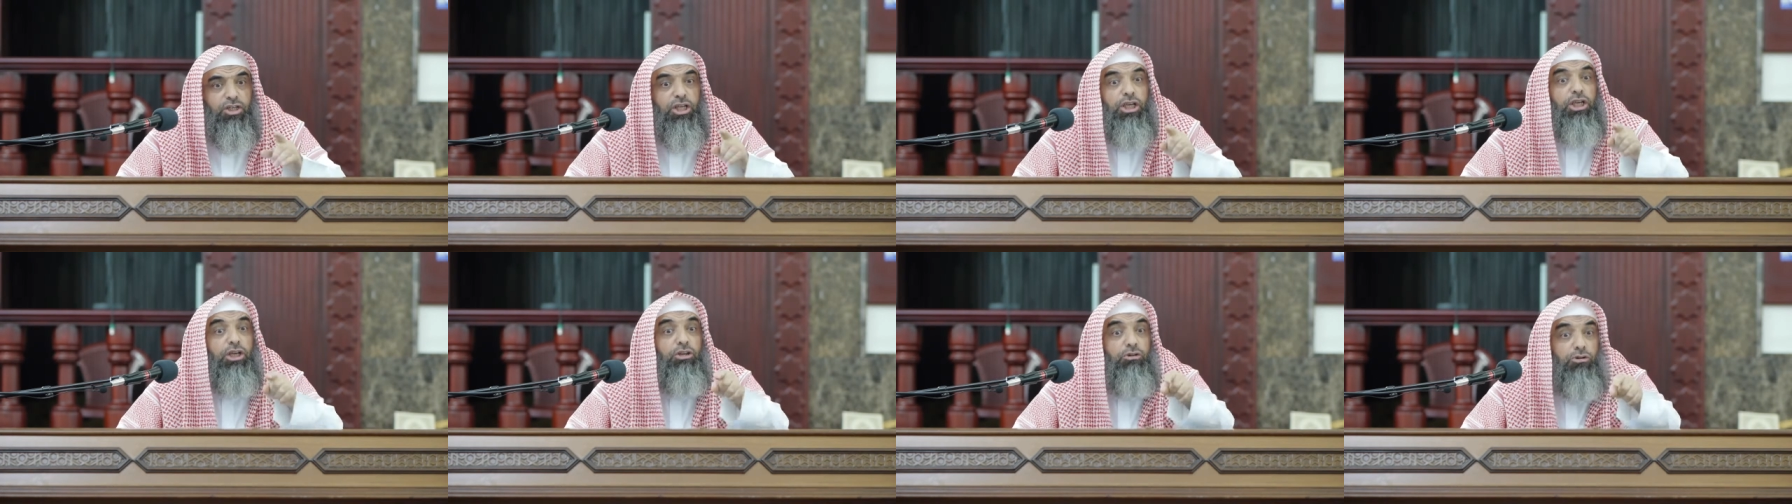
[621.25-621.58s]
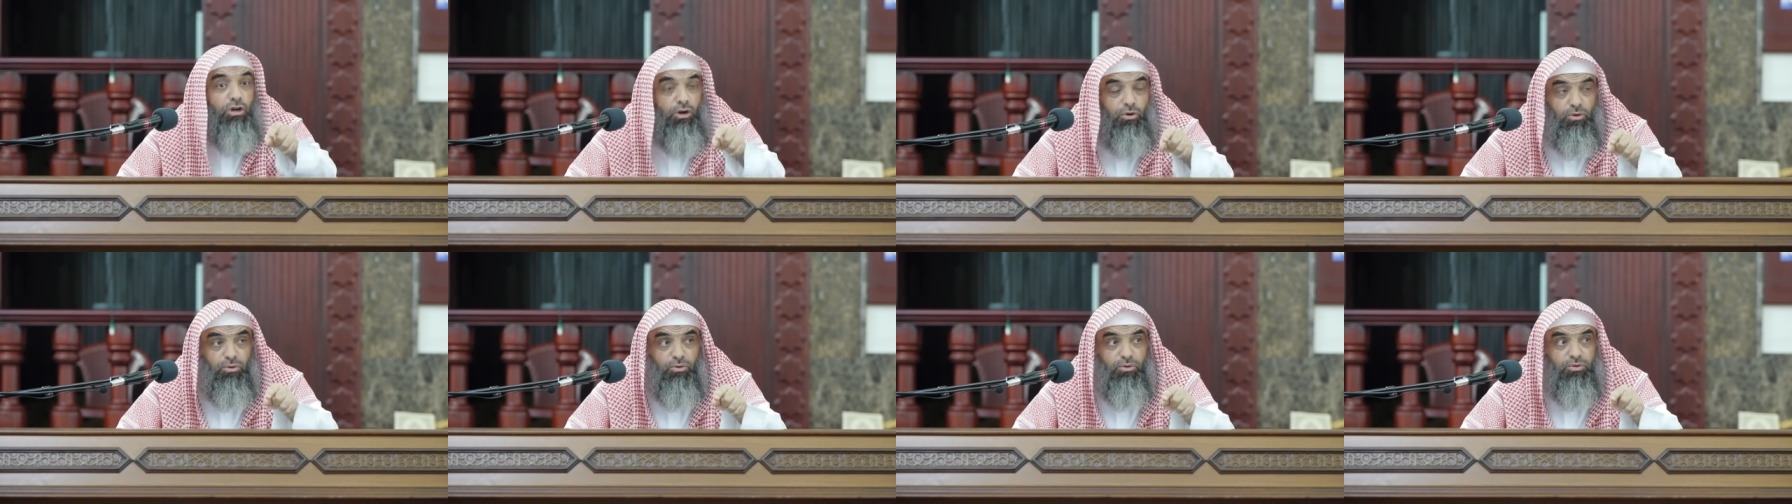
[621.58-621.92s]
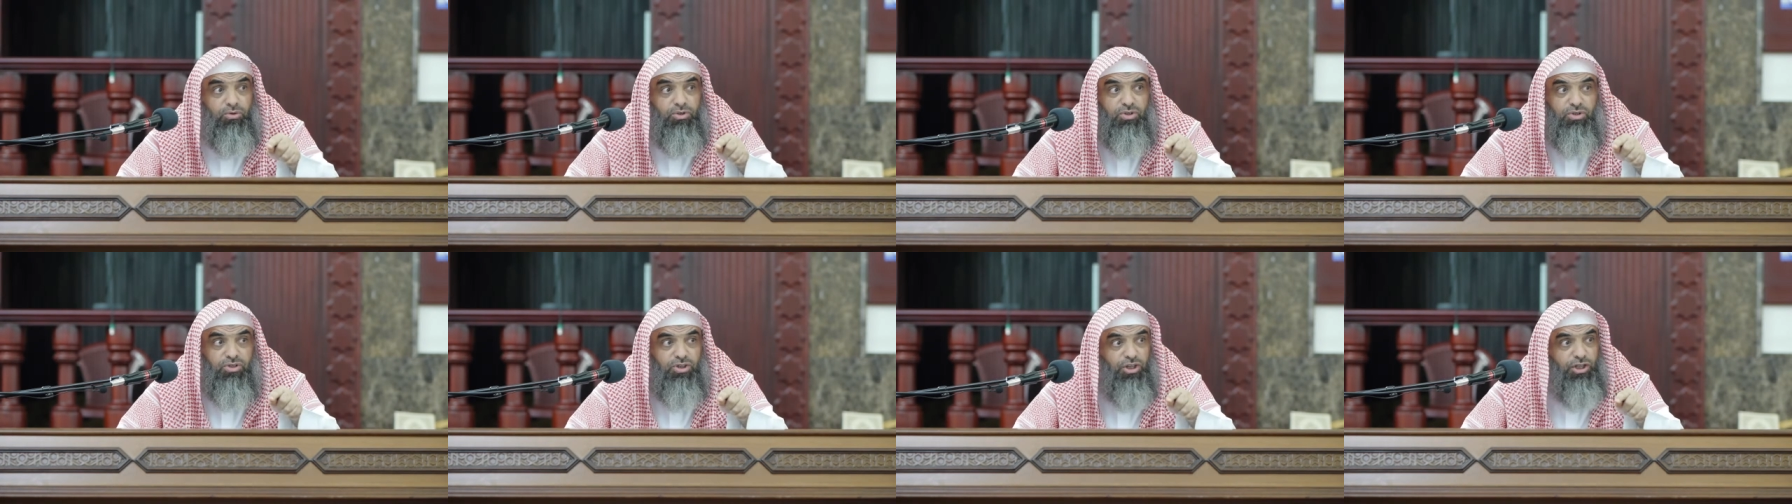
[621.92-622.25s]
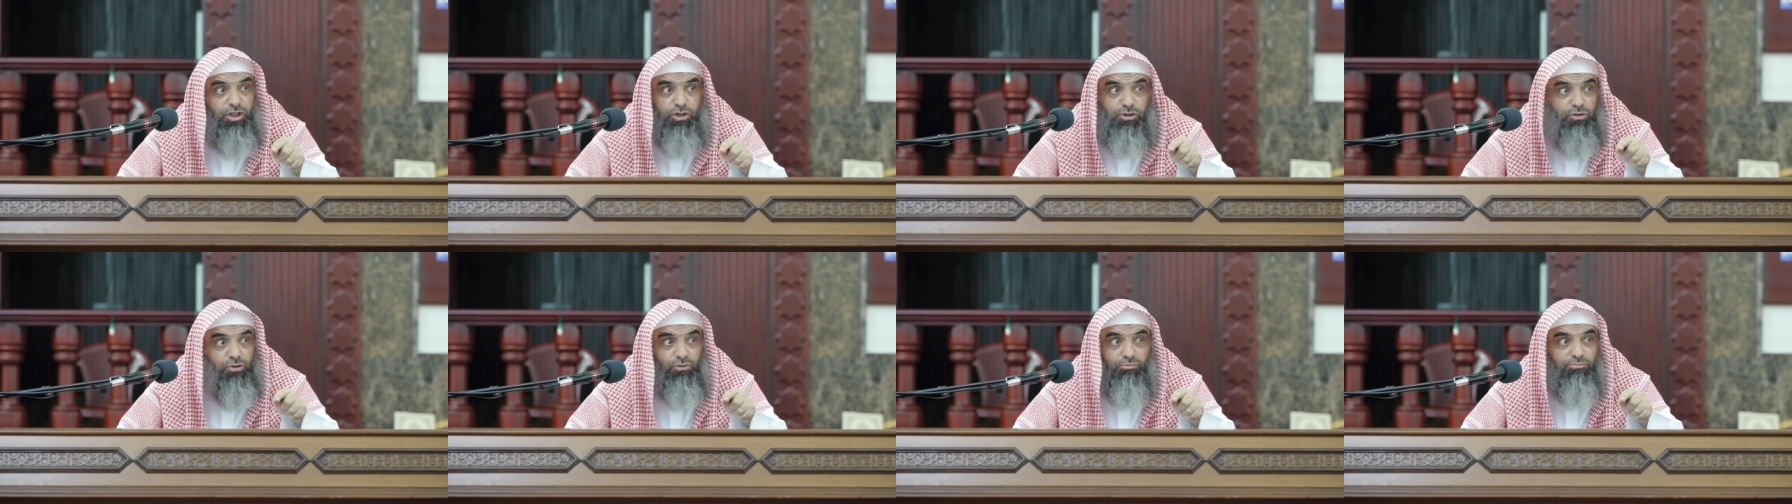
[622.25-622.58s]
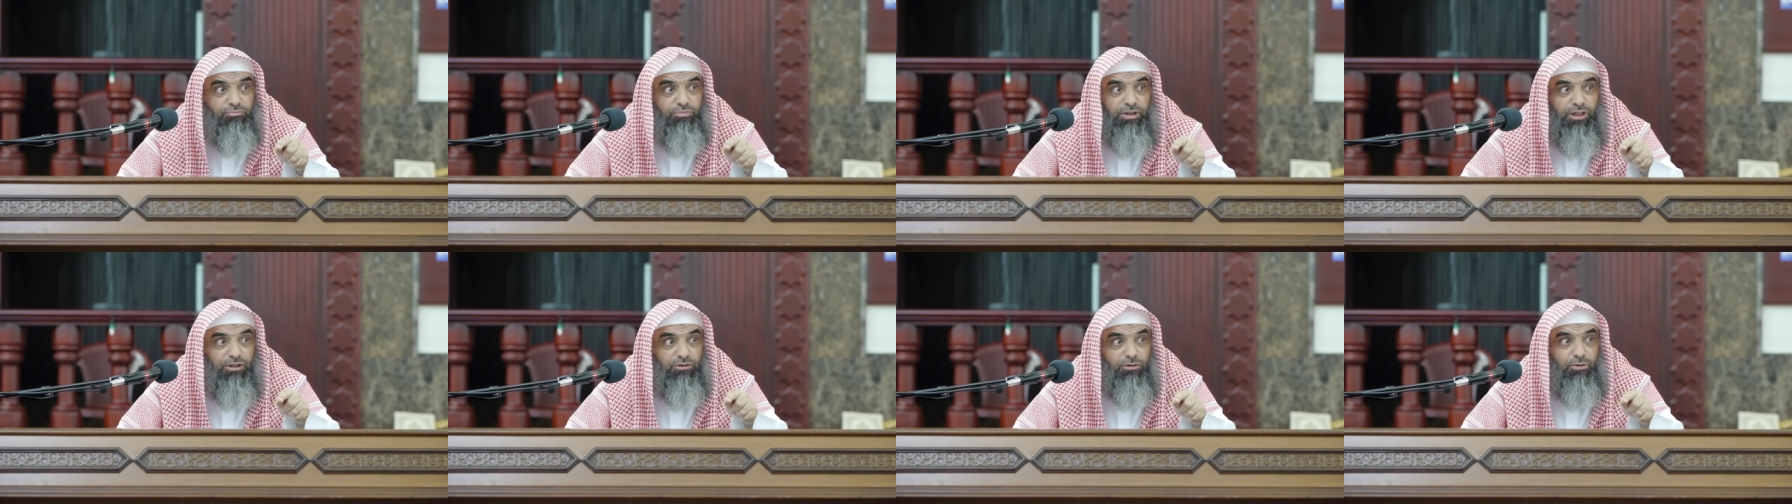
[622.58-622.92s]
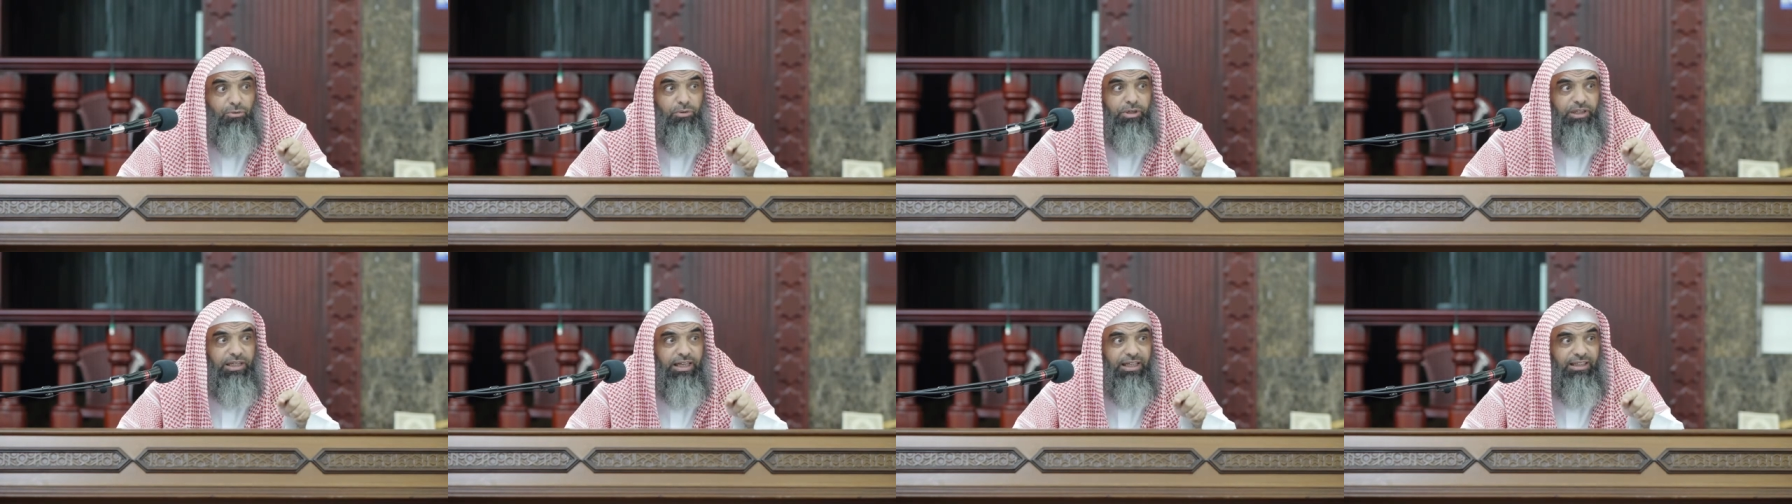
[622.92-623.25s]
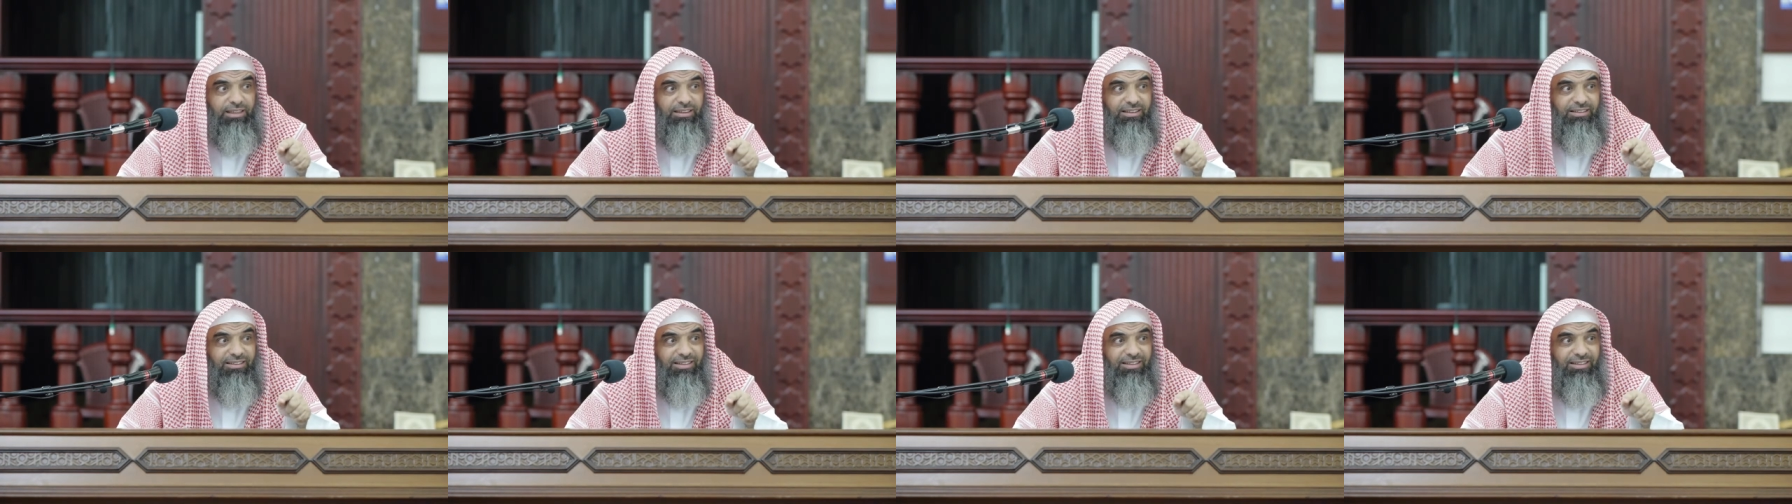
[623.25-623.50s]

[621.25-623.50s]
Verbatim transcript: he knows he shouldn't be doing it,